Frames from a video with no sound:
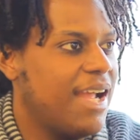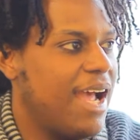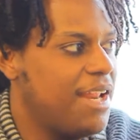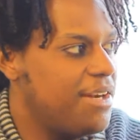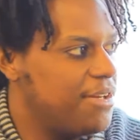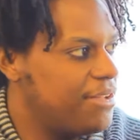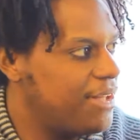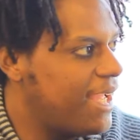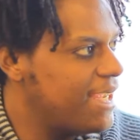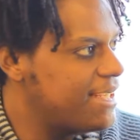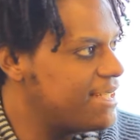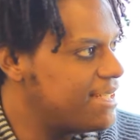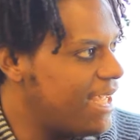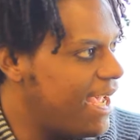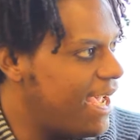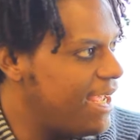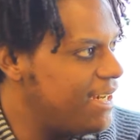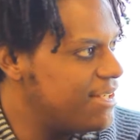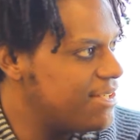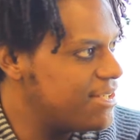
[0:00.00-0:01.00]
kind of like
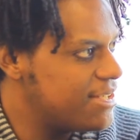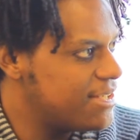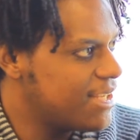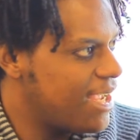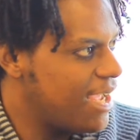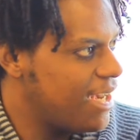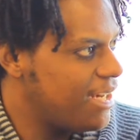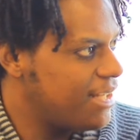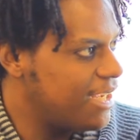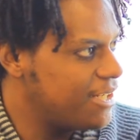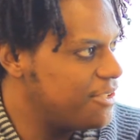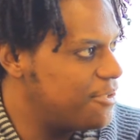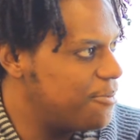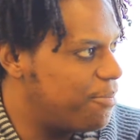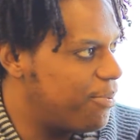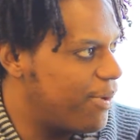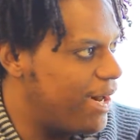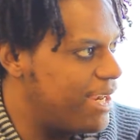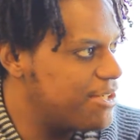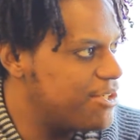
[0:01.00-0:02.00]
sadness. It's kind of like
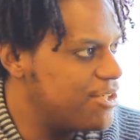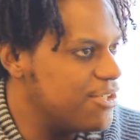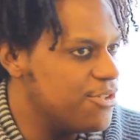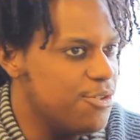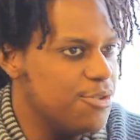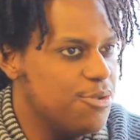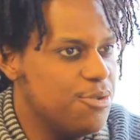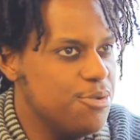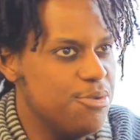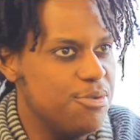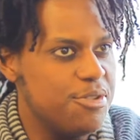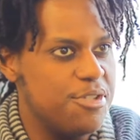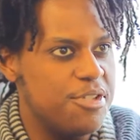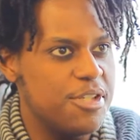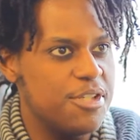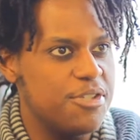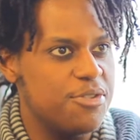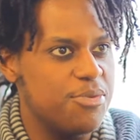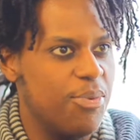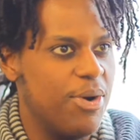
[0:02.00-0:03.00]
depression. You
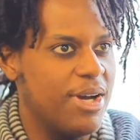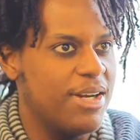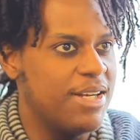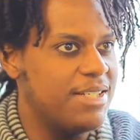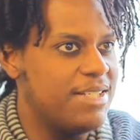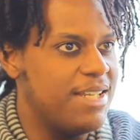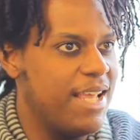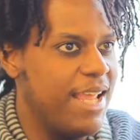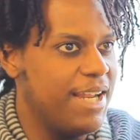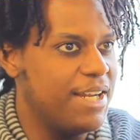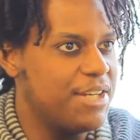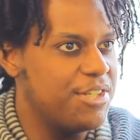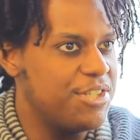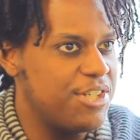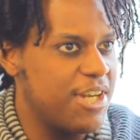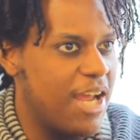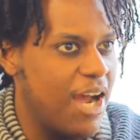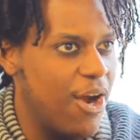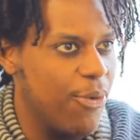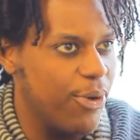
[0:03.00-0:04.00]
just want to take a
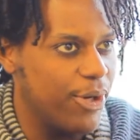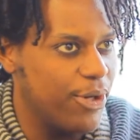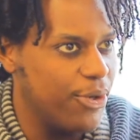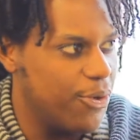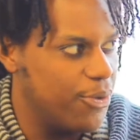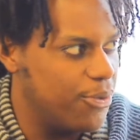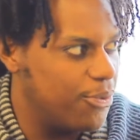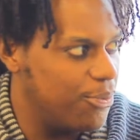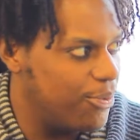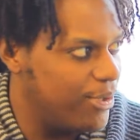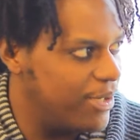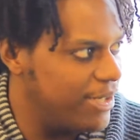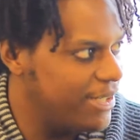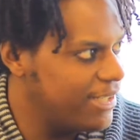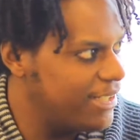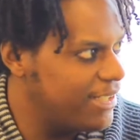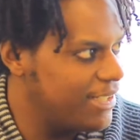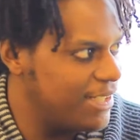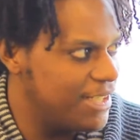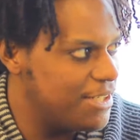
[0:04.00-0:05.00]
shower, go to
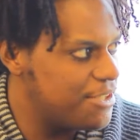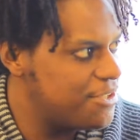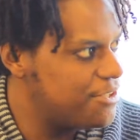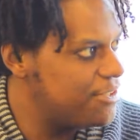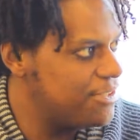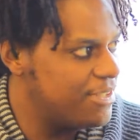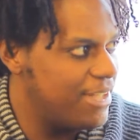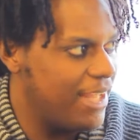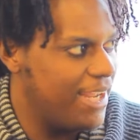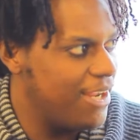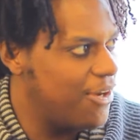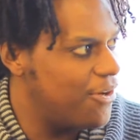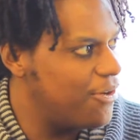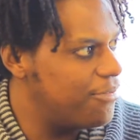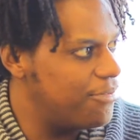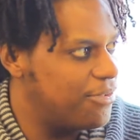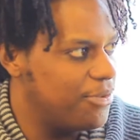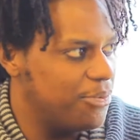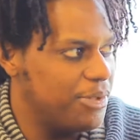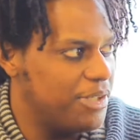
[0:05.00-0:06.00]
work, and get your day
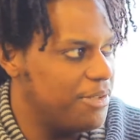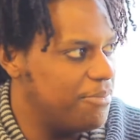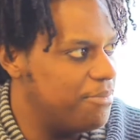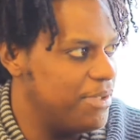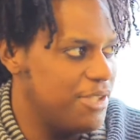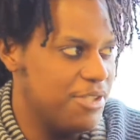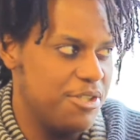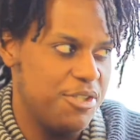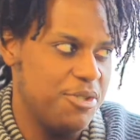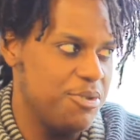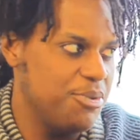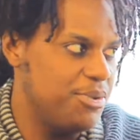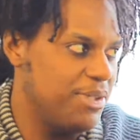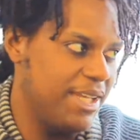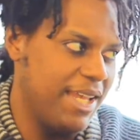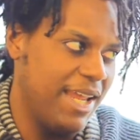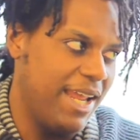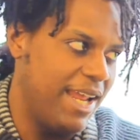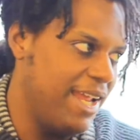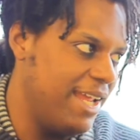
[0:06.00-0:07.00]
over with, but mm-hmm. you
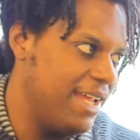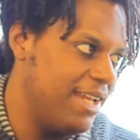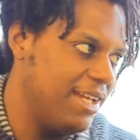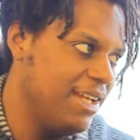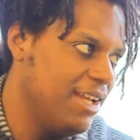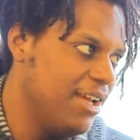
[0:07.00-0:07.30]
can't.